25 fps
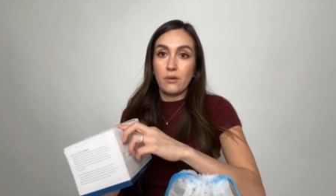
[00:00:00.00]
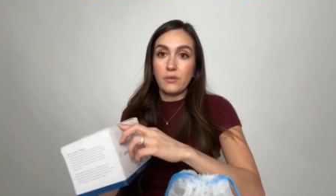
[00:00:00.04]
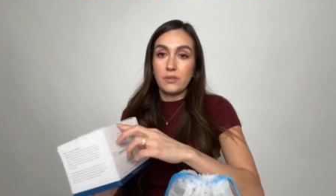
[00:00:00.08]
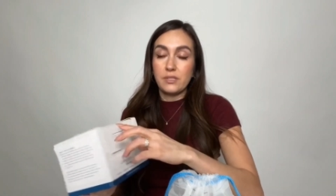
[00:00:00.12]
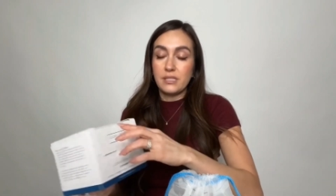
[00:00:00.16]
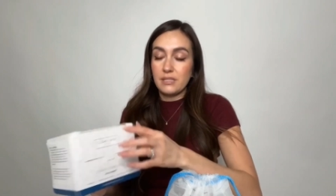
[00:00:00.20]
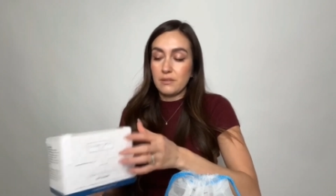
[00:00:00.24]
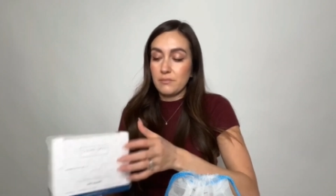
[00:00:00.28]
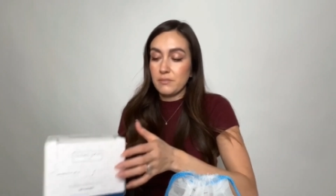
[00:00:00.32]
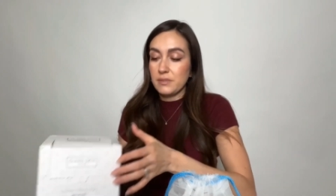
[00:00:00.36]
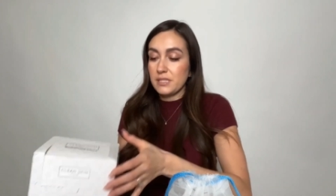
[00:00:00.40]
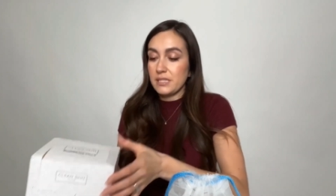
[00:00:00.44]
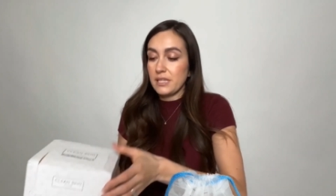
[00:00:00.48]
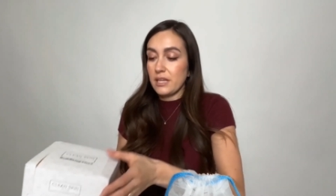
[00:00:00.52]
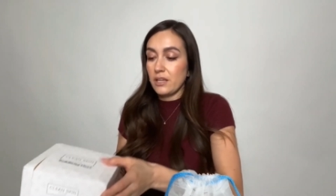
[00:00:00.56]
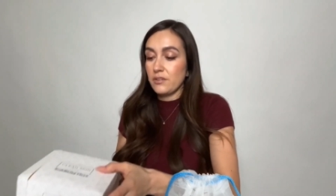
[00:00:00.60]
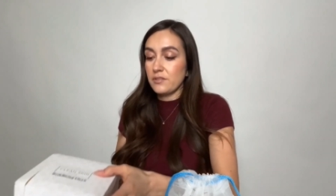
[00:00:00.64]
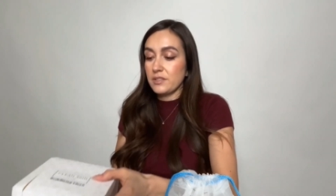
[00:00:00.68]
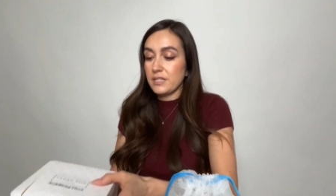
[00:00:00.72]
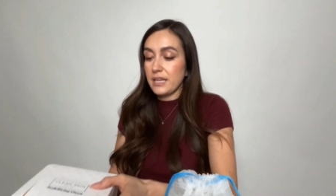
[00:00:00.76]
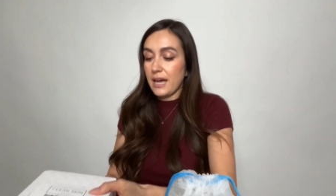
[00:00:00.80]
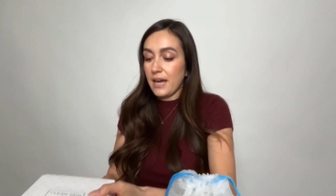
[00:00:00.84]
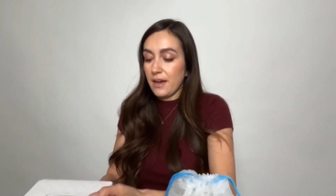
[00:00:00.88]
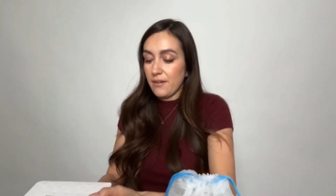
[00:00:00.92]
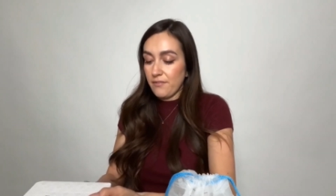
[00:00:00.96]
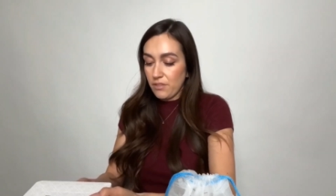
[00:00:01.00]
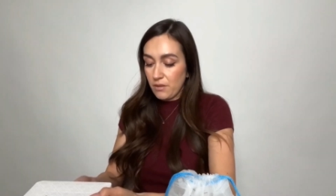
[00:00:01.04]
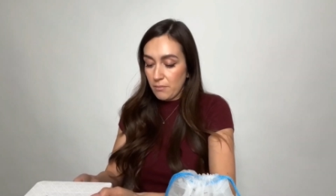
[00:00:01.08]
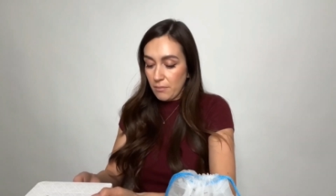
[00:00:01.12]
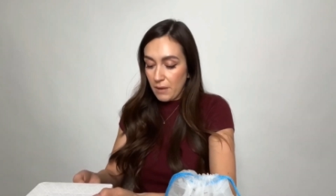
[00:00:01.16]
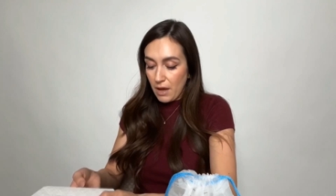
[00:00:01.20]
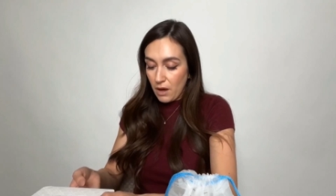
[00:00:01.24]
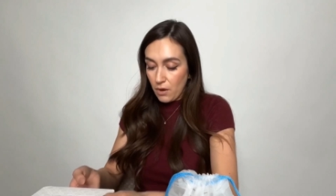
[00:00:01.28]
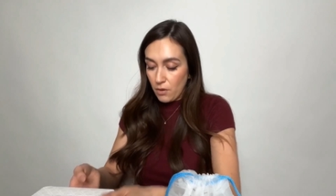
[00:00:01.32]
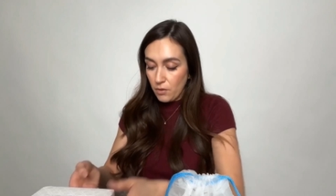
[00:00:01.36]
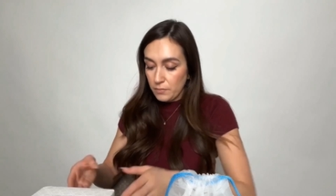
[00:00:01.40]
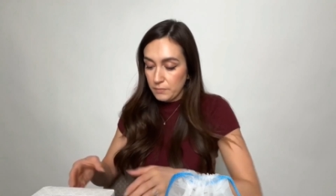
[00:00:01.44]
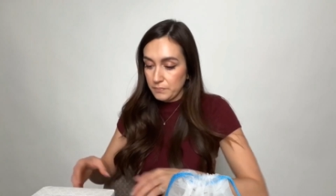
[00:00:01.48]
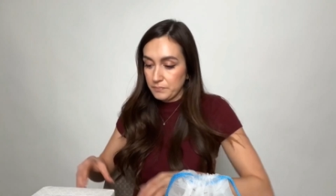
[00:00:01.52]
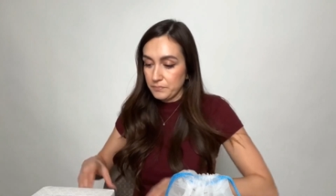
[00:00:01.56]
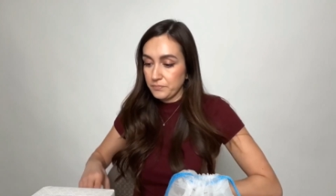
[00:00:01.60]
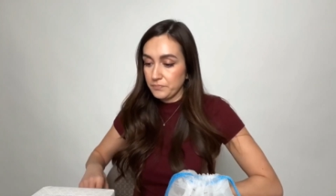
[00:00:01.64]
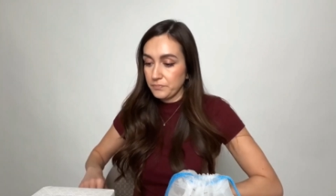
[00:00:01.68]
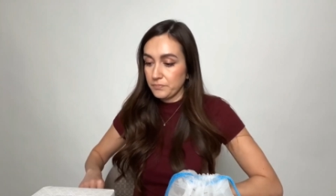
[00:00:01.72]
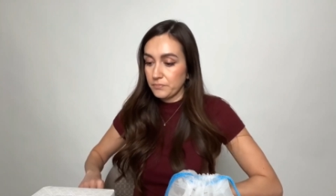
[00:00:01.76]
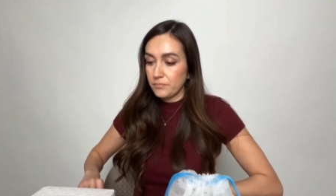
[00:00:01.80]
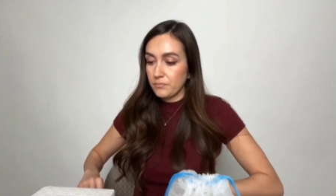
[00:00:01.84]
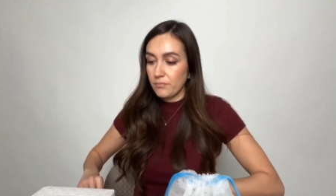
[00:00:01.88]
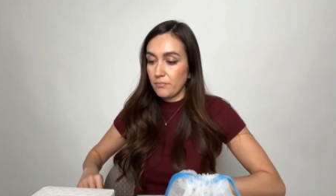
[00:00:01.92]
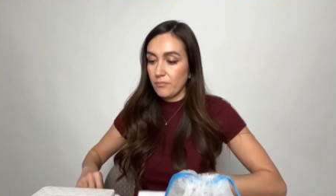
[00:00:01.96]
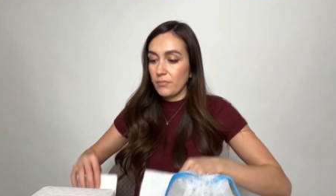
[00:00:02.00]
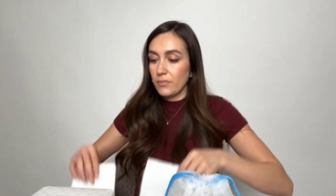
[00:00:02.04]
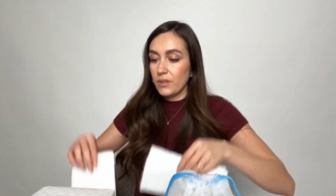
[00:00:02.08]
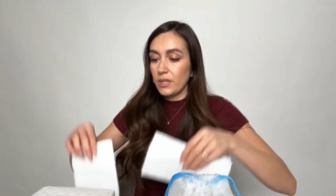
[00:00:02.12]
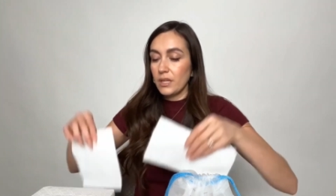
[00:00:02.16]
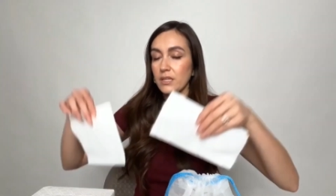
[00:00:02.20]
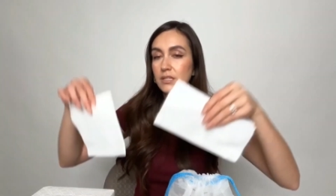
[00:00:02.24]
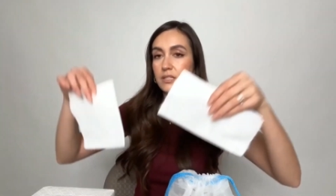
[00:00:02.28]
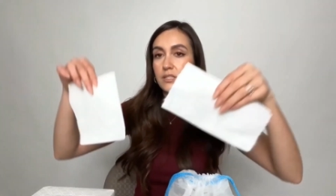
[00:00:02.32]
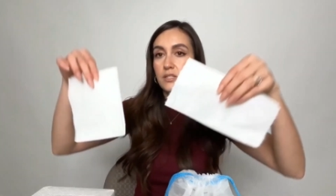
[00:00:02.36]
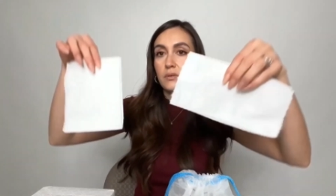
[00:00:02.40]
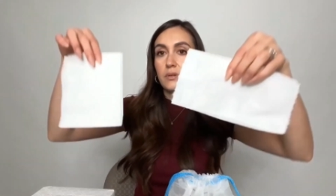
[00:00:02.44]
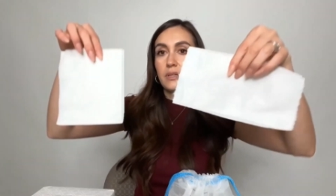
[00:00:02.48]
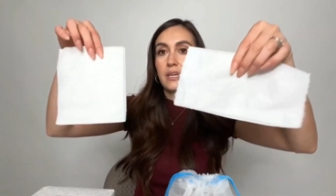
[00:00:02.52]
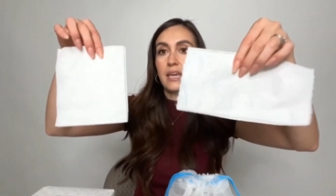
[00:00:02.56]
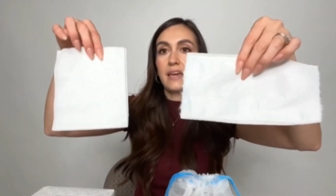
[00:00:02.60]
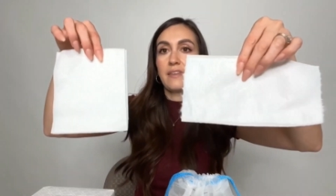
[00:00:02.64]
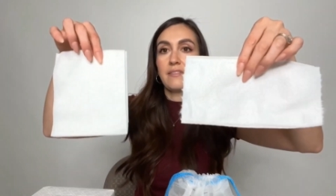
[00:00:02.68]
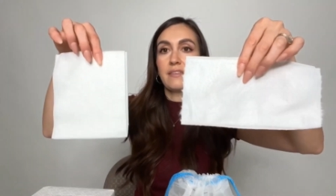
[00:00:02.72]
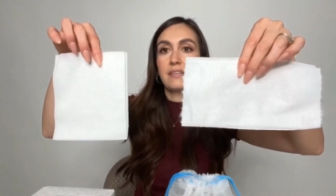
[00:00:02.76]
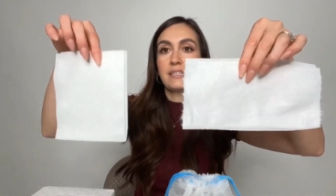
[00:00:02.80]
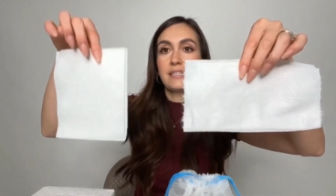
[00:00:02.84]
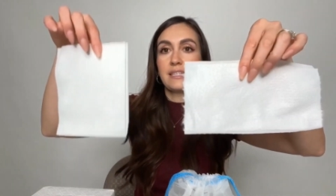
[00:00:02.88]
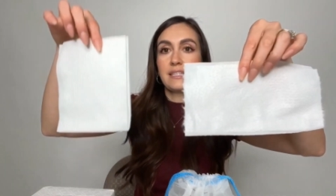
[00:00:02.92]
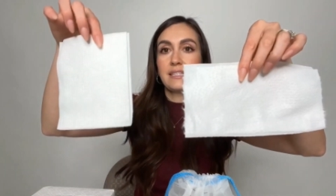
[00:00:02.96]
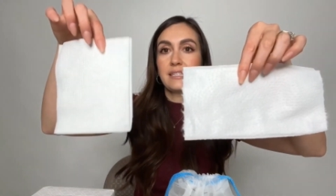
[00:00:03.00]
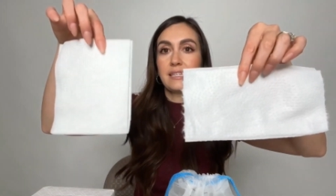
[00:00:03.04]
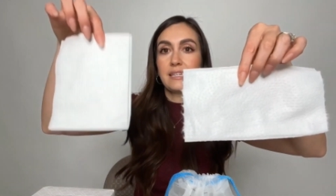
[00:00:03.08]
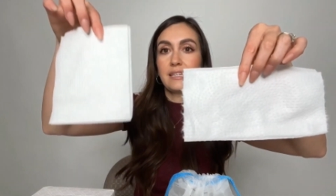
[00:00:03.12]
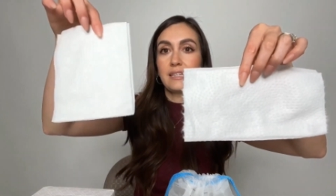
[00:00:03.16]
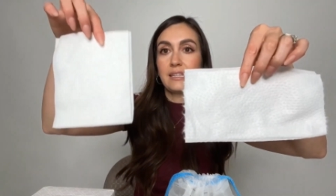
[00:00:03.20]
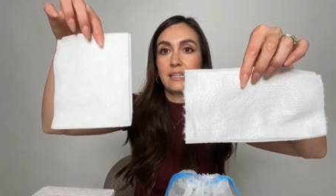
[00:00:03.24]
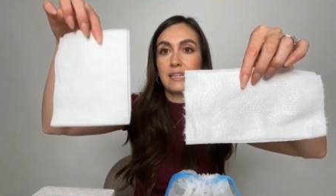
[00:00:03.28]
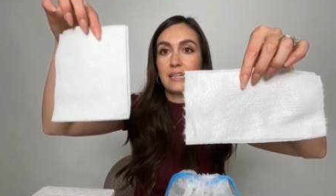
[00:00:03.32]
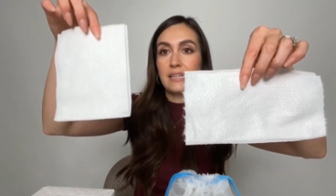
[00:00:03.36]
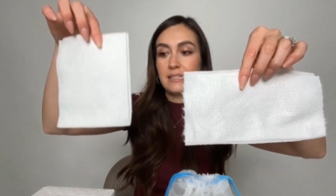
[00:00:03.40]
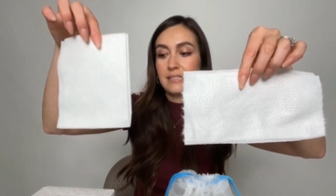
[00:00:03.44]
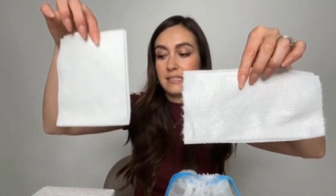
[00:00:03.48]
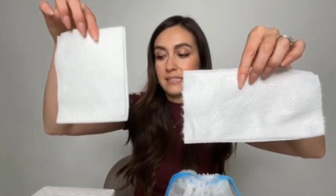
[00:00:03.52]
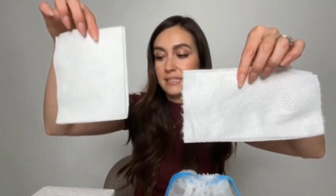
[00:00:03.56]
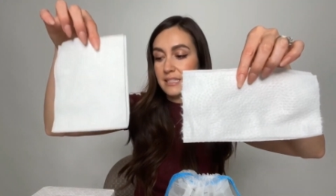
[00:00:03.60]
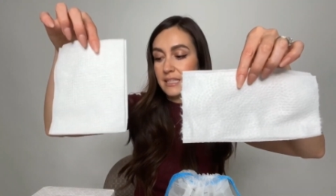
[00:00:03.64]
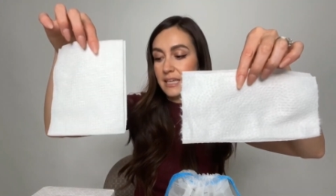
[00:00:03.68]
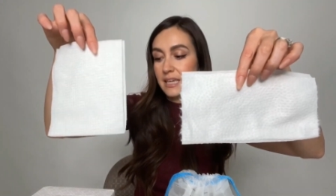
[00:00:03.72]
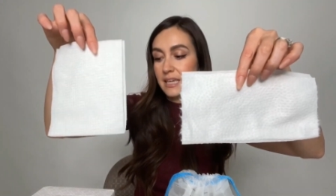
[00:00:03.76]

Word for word: So let me show you the actual towels themselves. I have them out.